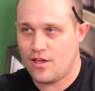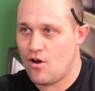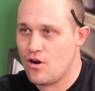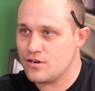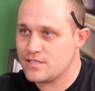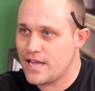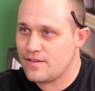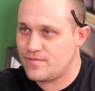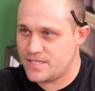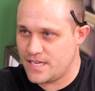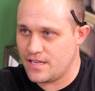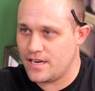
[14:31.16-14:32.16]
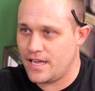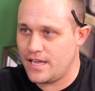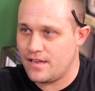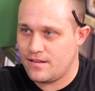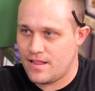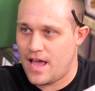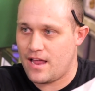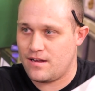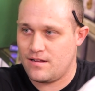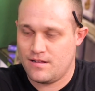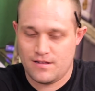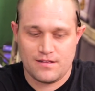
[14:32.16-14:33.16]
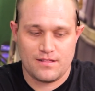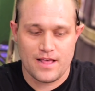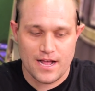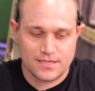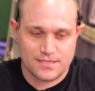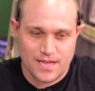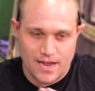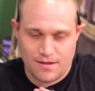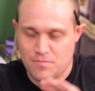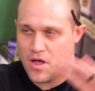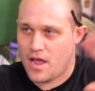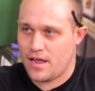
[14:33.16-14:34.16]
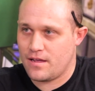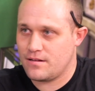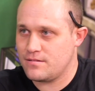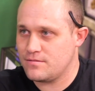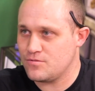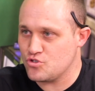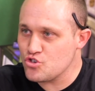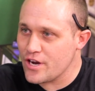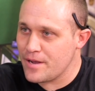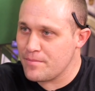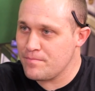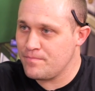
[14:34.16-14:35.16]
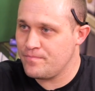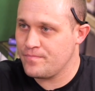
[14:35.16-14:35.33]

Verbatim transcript: K R's like facility and that, that's like my dream.